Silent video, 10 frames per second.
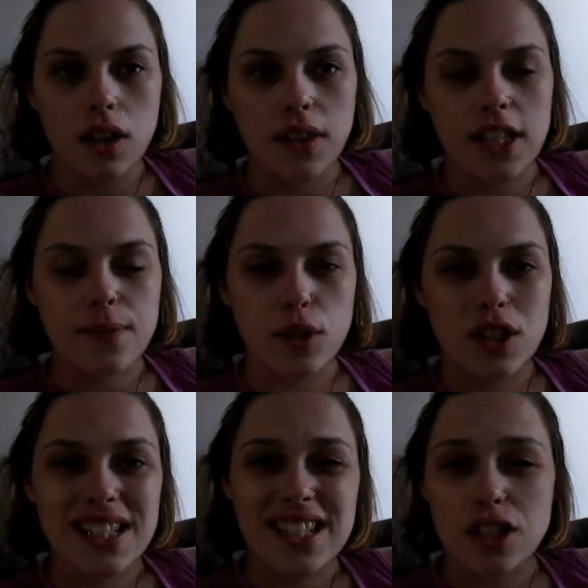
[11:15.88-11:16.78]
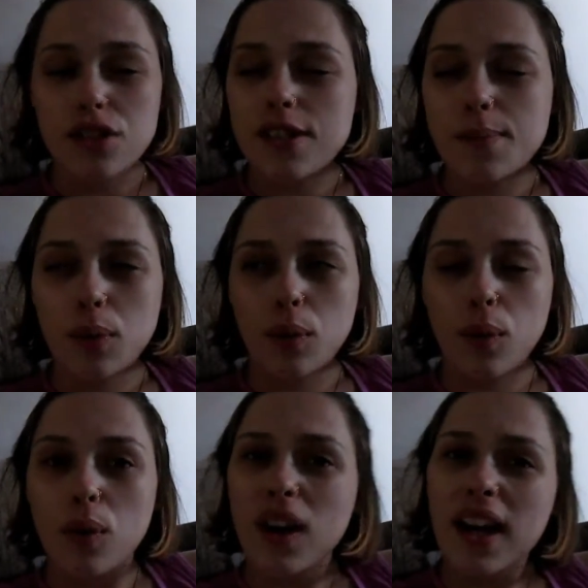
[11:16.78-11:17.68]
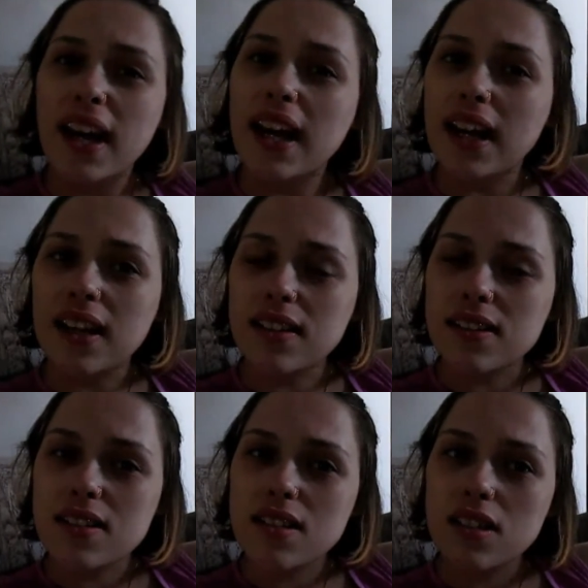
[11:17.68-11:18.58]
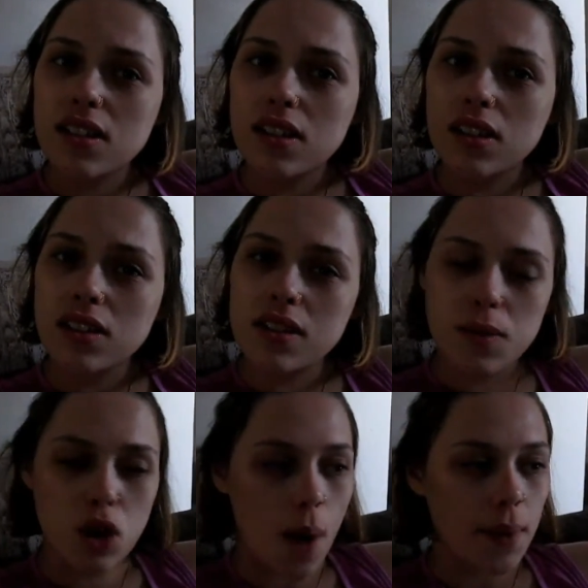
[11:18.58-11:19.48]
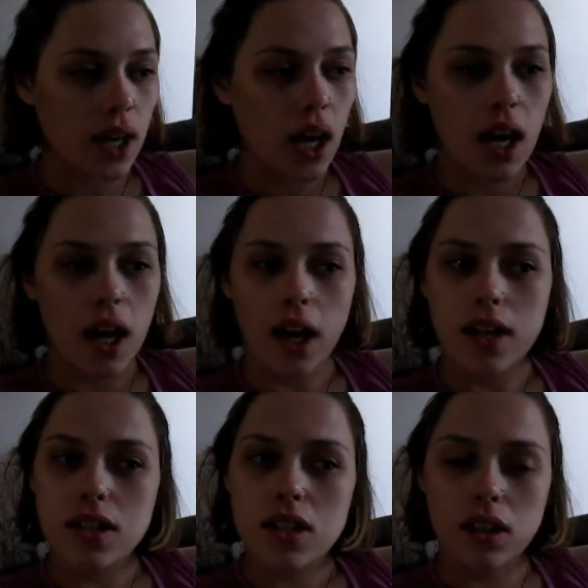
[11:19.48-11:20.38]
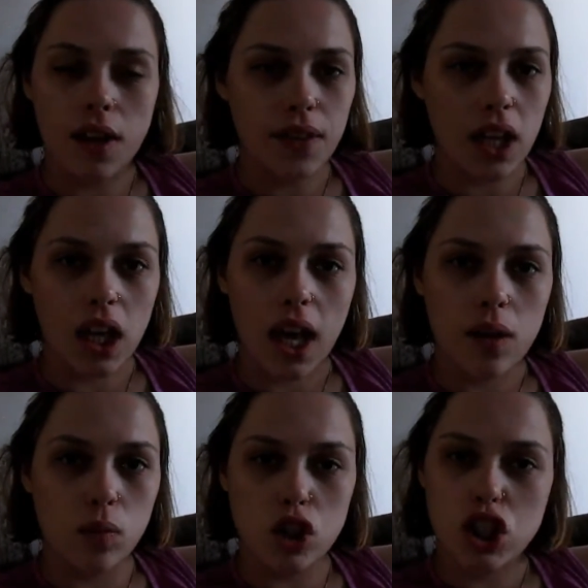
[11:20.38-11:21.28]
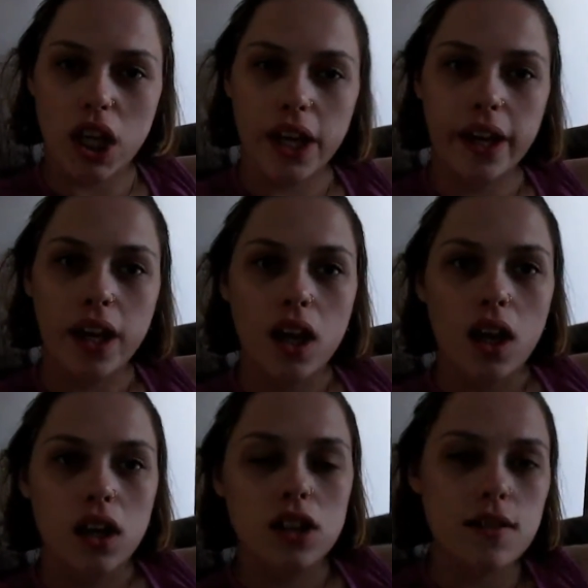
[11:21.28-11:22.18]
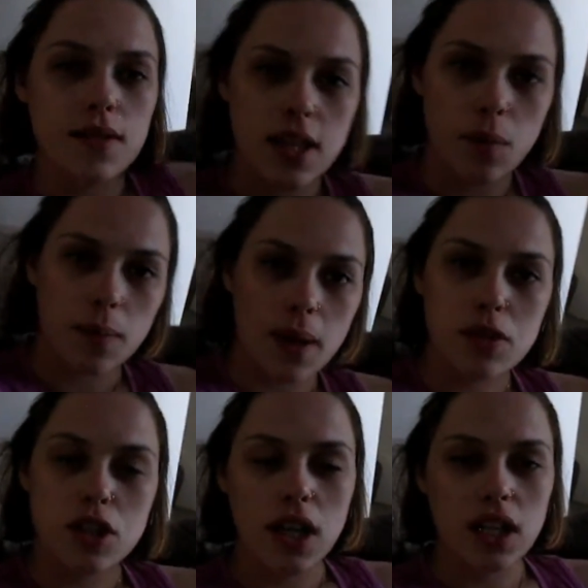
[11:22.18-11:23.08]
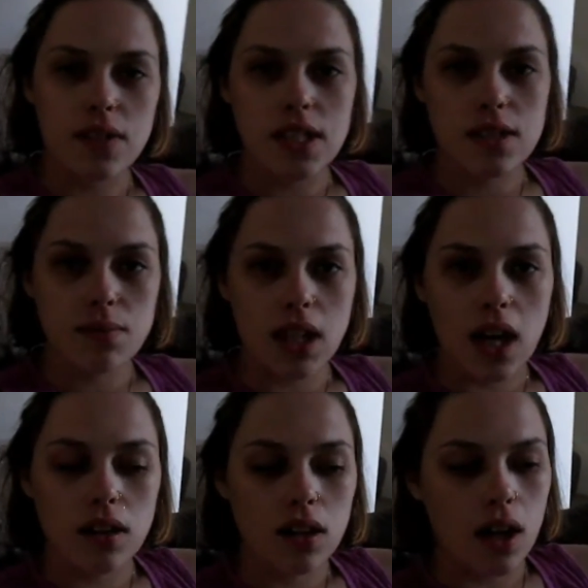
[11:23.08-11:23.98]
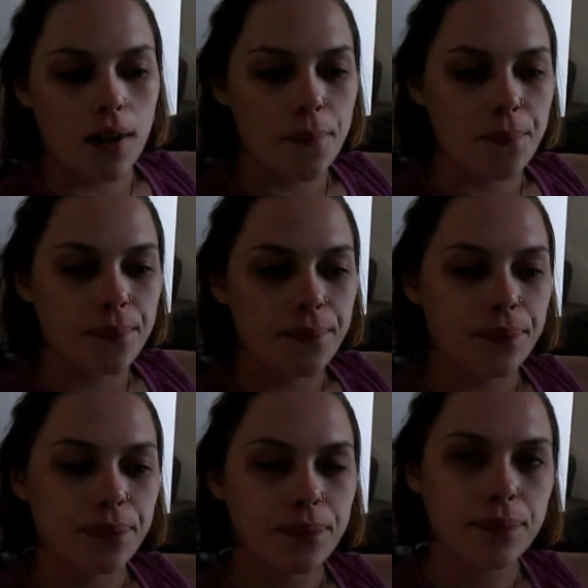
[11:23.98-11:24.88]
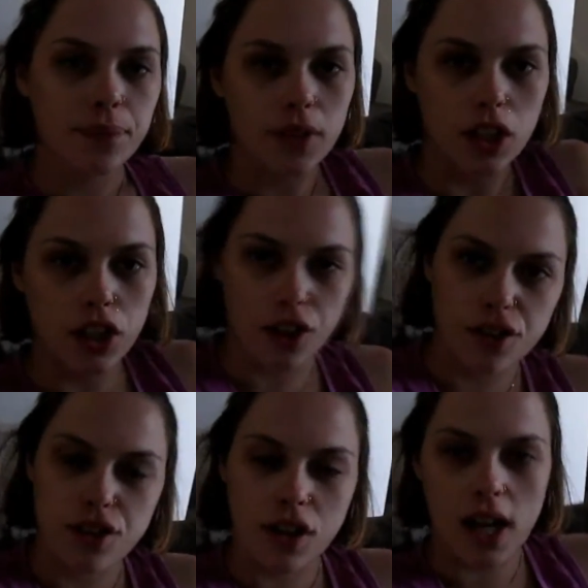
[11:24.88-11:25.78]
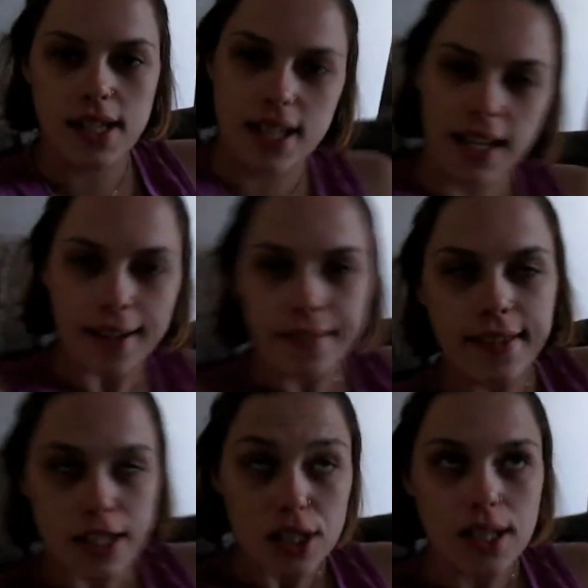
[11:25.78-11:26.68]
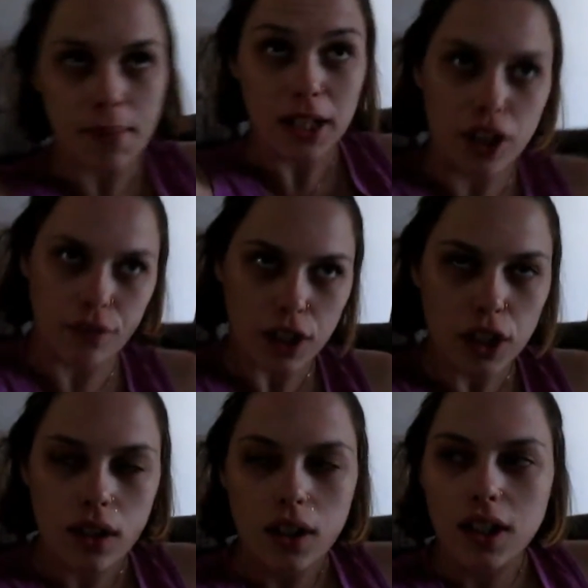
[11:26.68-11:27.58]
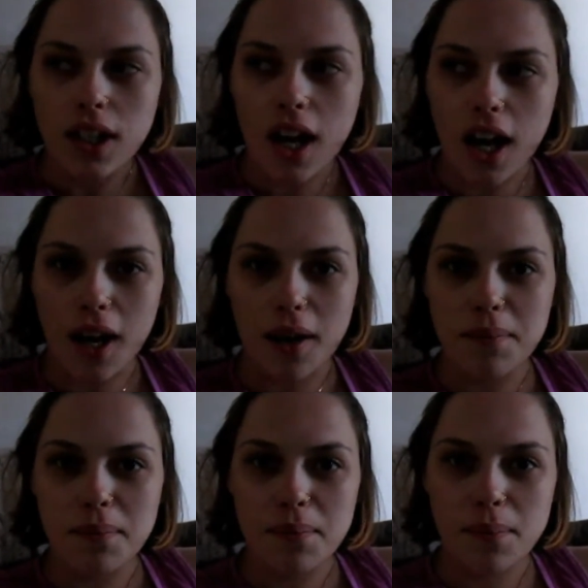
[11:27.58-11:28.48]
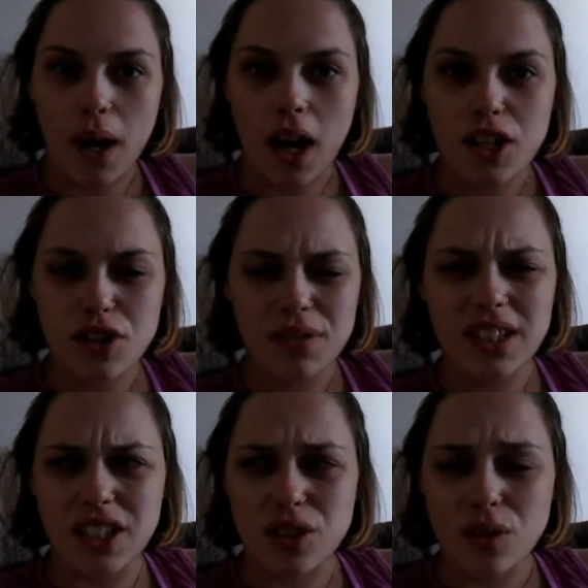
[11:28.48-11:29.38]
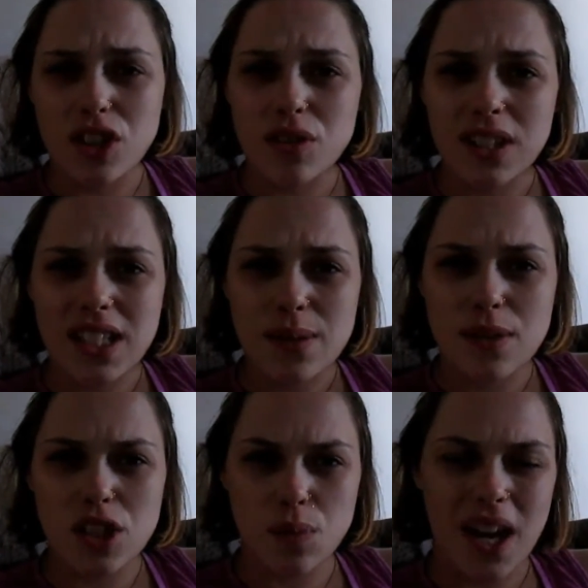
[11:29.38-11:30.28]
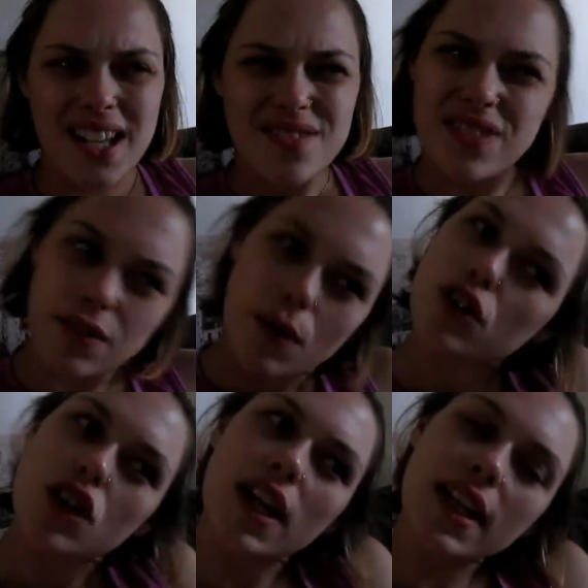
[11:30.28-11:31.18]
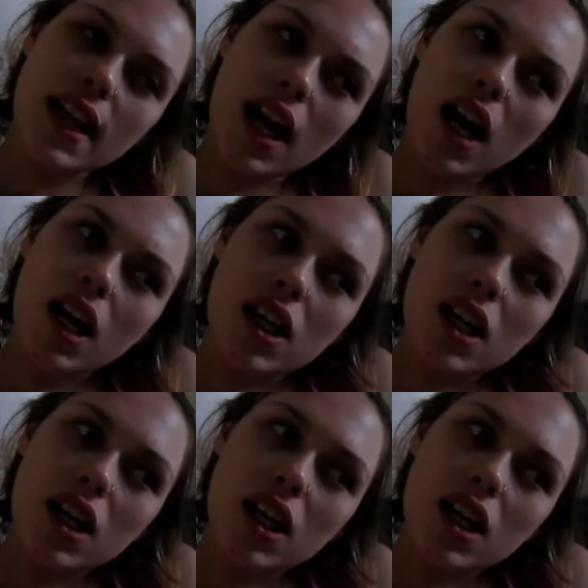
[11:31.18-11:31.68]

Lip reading: thanks for your continued support and subscribing and loving and watching, because obviously I wouldn't be able to do any of this without you know, you guys. Again, there's not that many of you, but I do really enjoy doing this, which is why it's really frustrating that